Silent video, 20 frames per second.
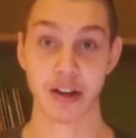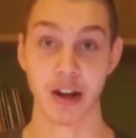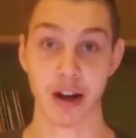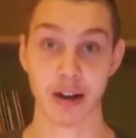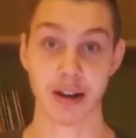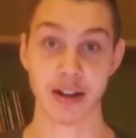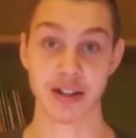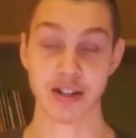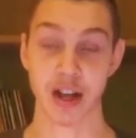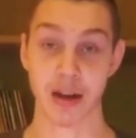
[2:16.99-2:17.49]

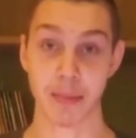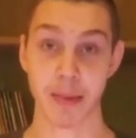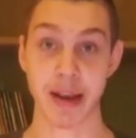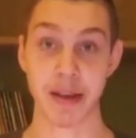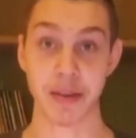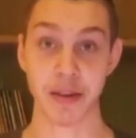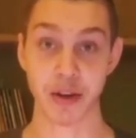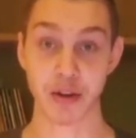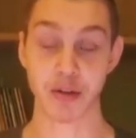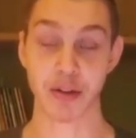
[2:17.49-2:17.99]
God has not
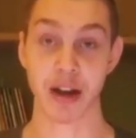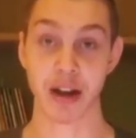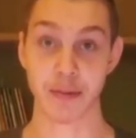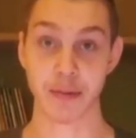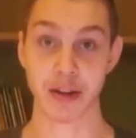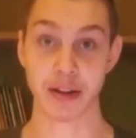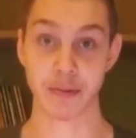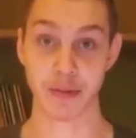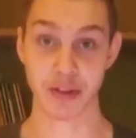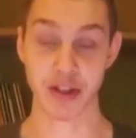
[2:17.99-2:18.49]
made the new
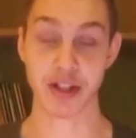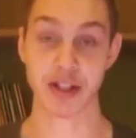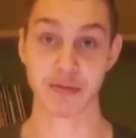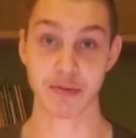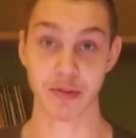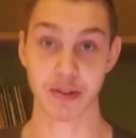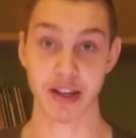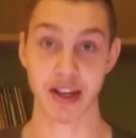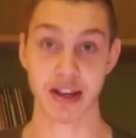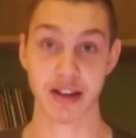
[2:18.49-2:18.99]
covenant with
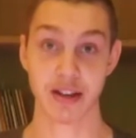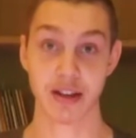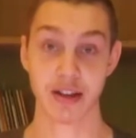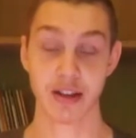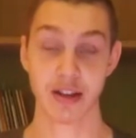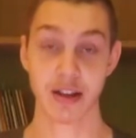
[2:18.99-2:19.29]
Israel yet.